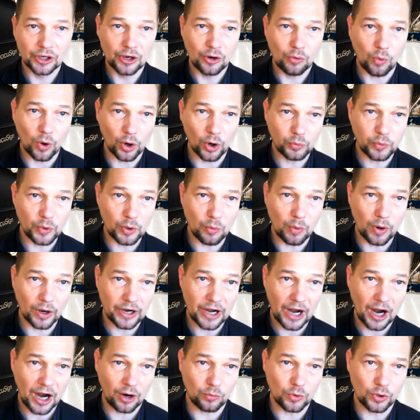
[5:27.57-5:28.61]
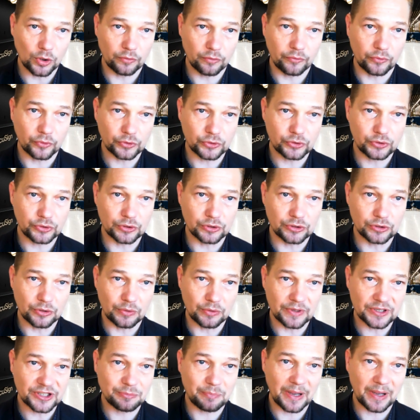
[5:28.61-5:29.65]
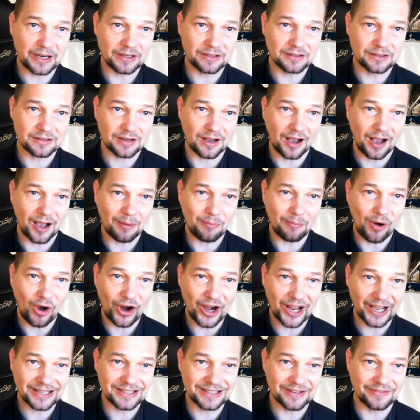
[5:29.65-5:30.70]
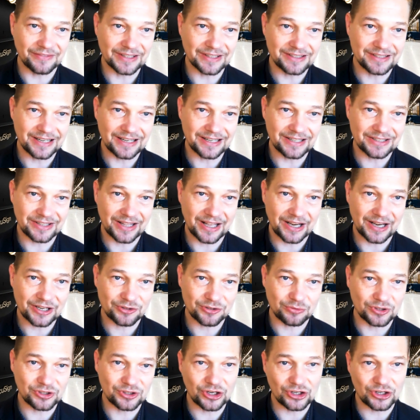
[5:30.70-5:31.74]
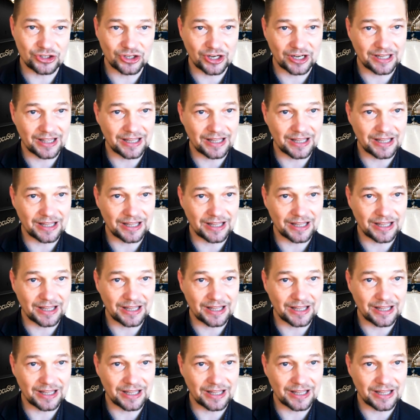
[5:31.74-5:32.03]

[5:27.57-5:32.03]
What we want our workforce to do is spend time on activities that is strategic